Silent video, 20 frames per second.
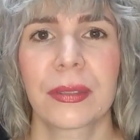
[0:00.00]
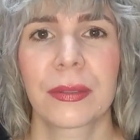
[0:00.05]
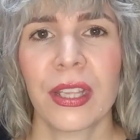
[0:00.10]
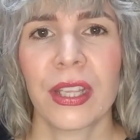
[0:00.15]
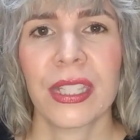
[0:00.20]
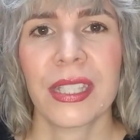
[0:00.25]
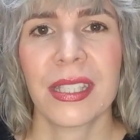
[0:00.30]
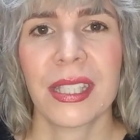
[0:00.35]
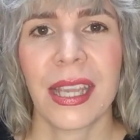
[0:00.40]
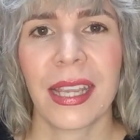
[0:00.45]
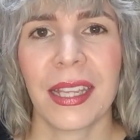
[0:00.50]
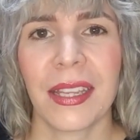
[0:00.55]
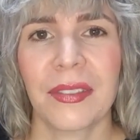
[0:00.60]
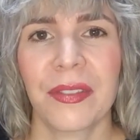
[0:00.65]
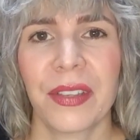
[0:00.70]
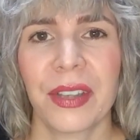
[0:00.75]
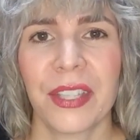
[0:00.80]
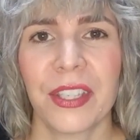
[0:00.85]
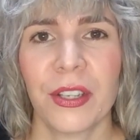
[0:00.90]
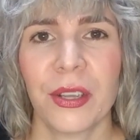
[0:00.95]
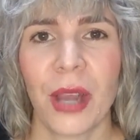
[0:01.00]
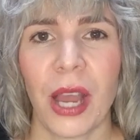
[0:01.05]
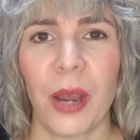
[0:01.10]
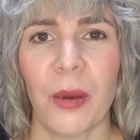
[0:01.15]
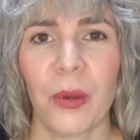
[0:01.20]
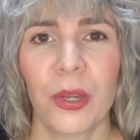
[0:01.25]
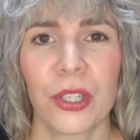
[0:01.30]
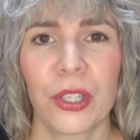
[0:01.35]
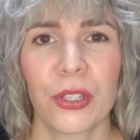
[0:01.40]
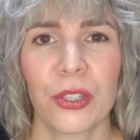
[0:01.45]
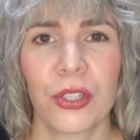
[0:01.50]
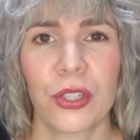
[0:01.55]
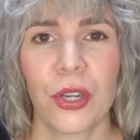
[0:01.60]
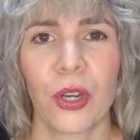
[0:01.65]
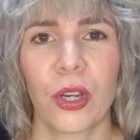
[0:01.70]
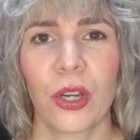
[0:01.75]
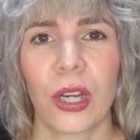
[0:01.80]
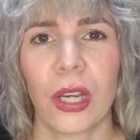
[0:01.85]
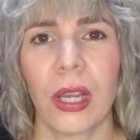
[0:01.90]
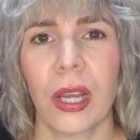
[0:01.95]
So in this second video I want to
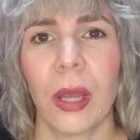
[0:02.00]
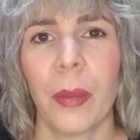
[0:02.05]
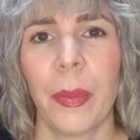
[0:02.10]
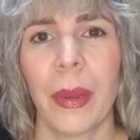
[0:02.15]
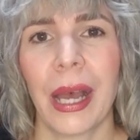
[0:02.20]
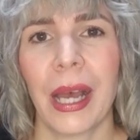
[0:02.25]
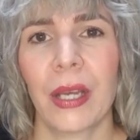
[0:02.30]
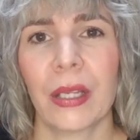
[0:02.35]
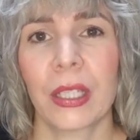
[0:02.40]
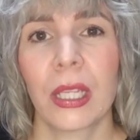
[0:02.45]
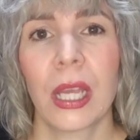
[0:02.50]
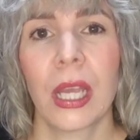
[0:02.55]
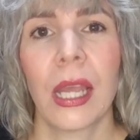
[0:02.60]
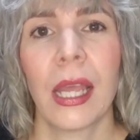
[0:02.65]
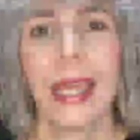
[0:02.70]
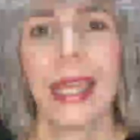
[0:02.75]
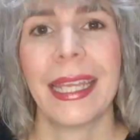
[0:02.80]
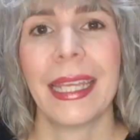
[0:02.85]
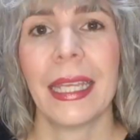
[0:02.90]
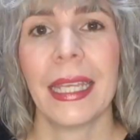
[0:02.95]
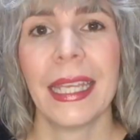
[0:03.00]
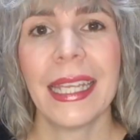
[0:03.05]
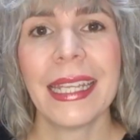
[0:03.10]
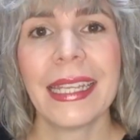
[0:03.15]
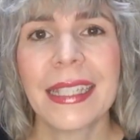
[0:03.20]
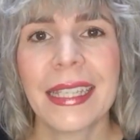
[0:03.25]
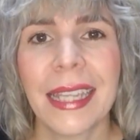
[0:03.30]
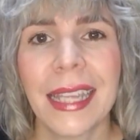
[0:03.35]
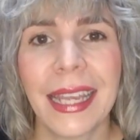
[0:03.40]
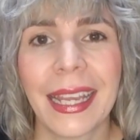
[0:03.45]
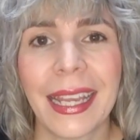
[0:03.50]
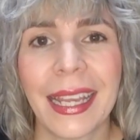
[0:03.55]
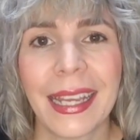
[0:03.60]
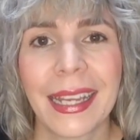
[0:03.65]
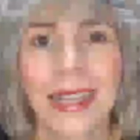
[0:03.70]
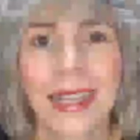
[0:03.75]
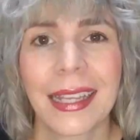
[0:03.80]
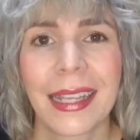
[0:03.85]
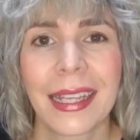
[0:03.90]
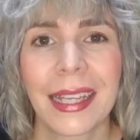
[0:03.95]
talk about eating
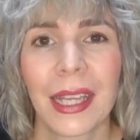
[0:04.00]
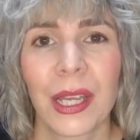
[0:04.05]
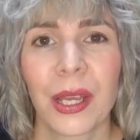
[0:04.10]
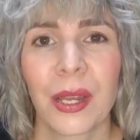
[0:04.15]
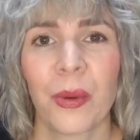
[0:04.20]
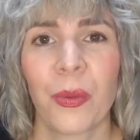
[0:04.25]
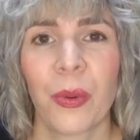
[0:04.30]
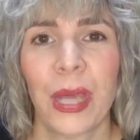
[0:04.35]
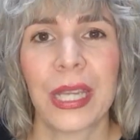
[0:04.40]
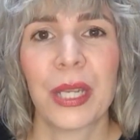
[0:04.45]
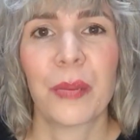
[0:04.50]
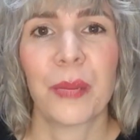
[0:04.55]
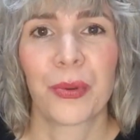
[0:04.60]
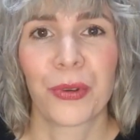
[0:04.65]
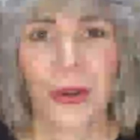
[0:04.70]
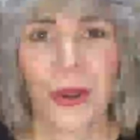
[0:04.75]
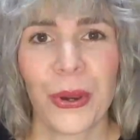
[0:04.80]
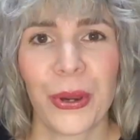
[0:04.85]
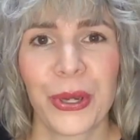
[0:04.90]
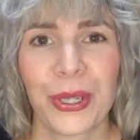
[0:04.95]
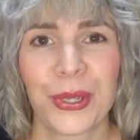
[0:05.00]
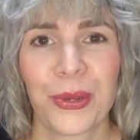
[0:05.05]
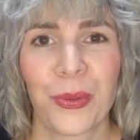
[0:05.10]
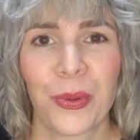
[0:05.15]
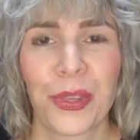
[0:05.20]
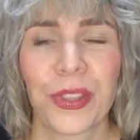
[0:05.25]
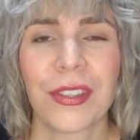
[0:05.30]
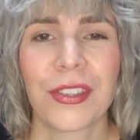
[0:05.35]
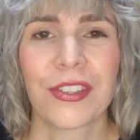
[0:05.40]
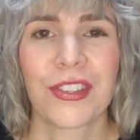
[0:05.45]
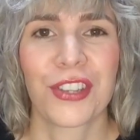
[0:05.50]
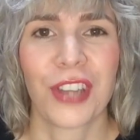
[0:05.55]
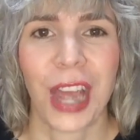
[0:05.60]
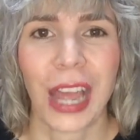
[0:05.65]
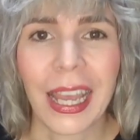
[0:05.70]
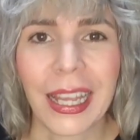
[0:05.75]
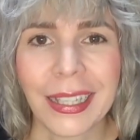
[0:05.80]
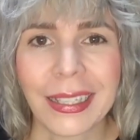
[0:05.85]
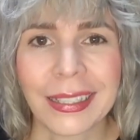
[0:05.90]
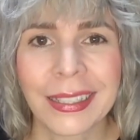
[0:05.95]
when abroad with a
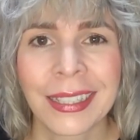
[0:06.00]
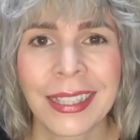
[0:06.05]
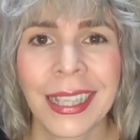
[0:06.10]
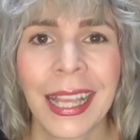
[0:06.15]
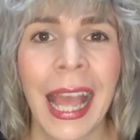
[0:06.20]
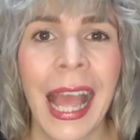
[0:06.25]
child.